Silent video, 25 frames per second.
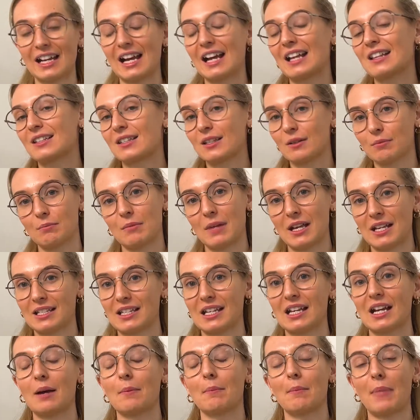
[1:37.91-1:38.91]
and
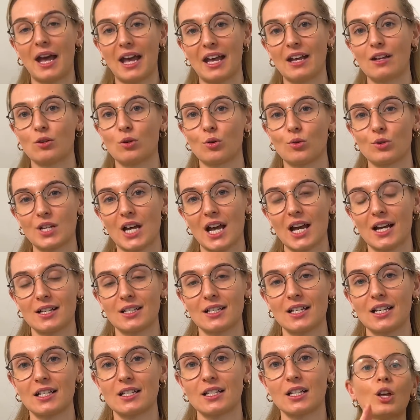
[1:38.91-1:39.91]
submitting and paying your
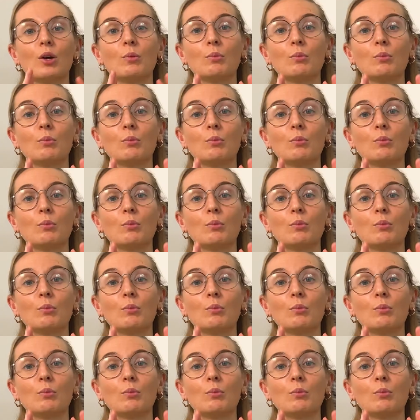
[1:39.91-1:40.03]
taxes.